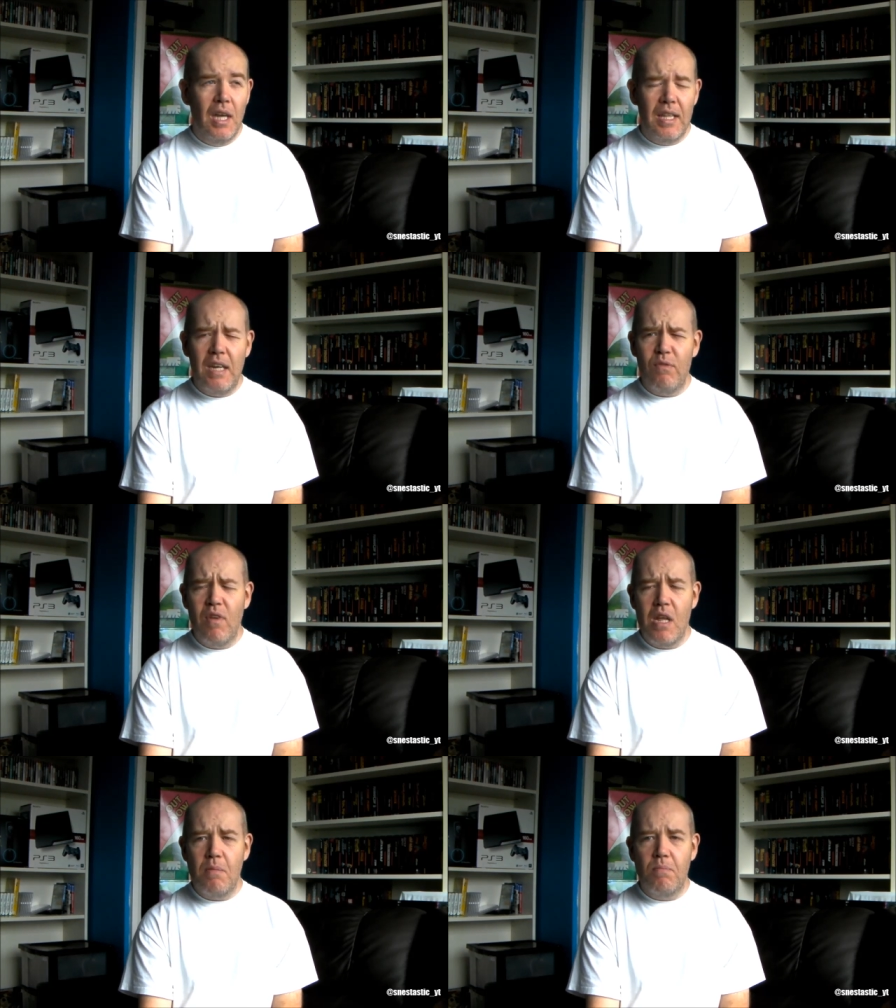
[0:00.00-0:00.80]
They never
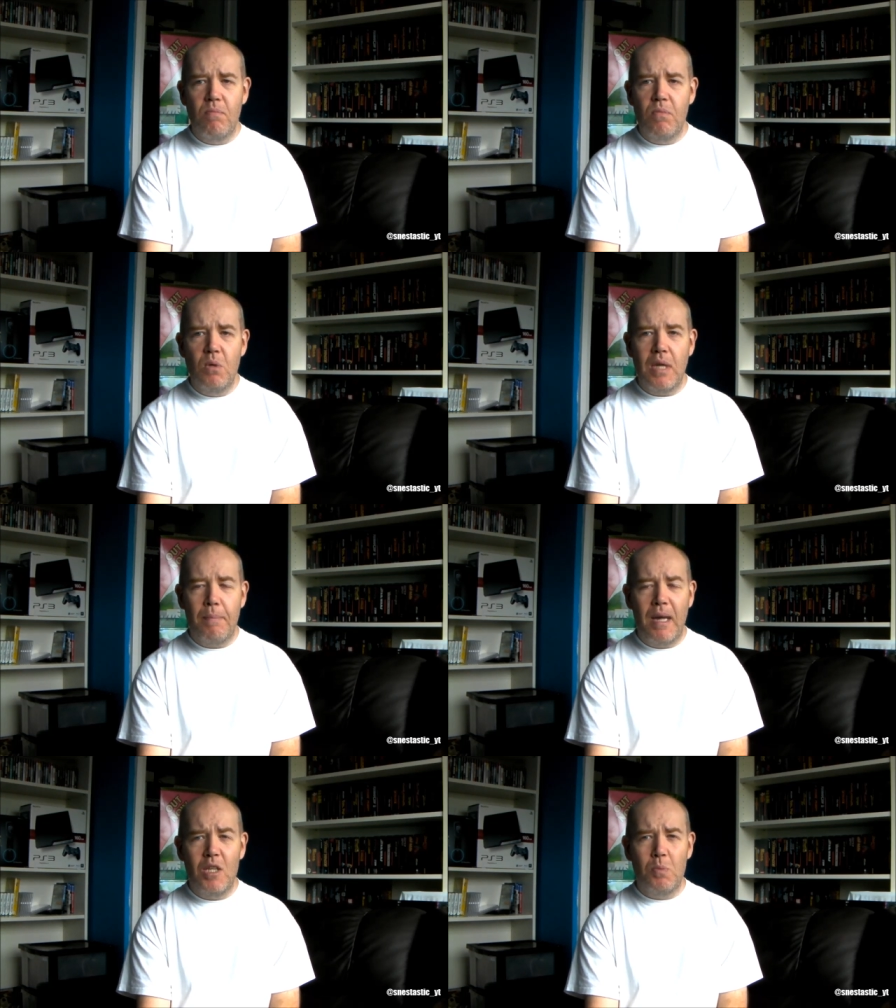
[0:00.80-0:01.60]
really use that
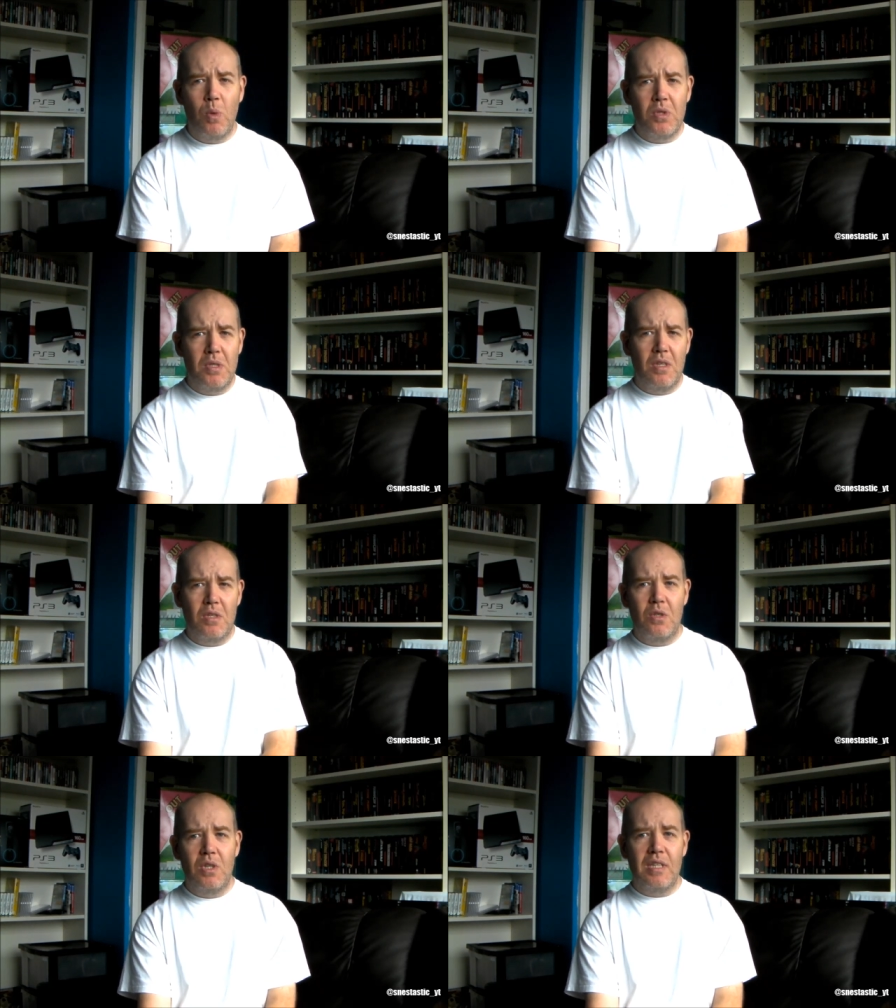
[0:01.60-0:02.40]
balance board as
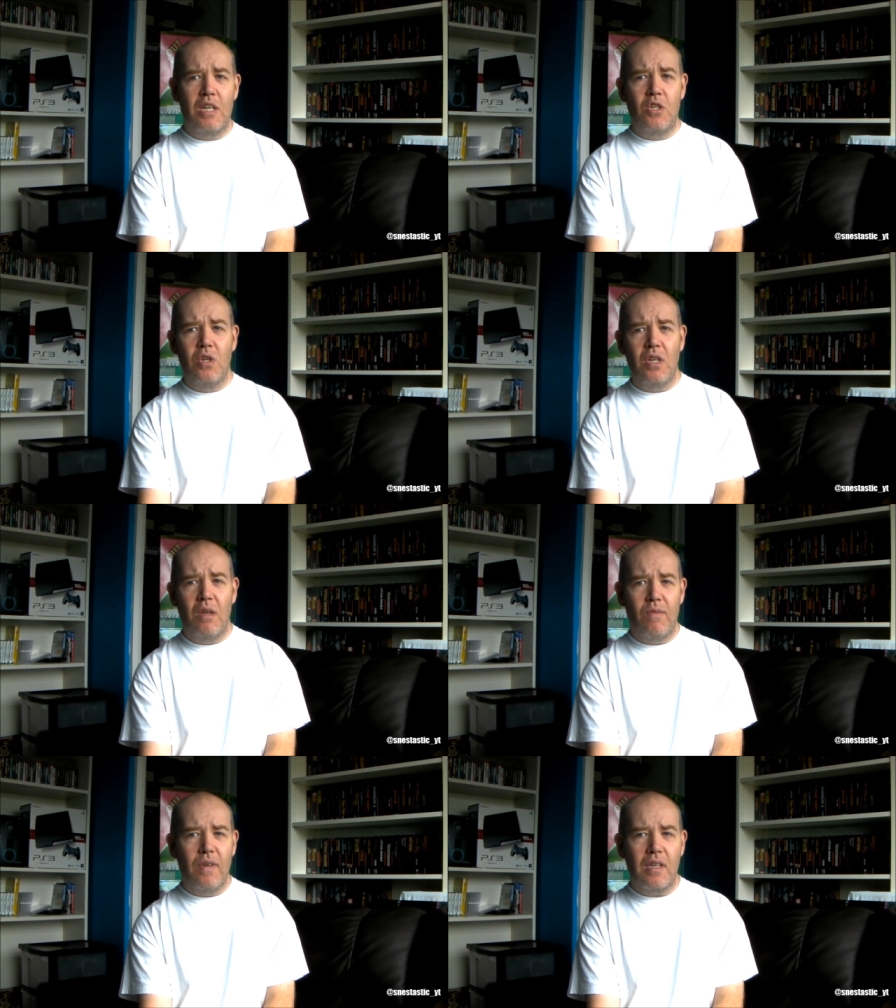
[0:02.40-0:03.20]
good as they should, I
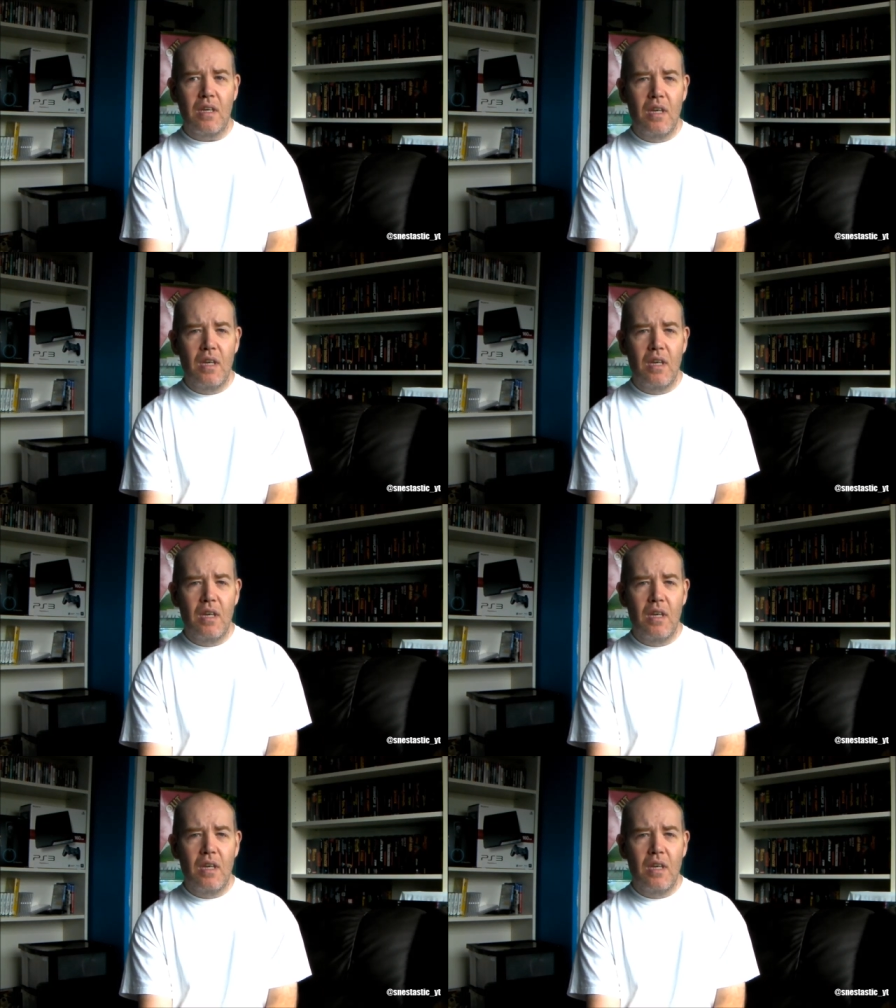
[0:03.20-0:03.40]
don't think.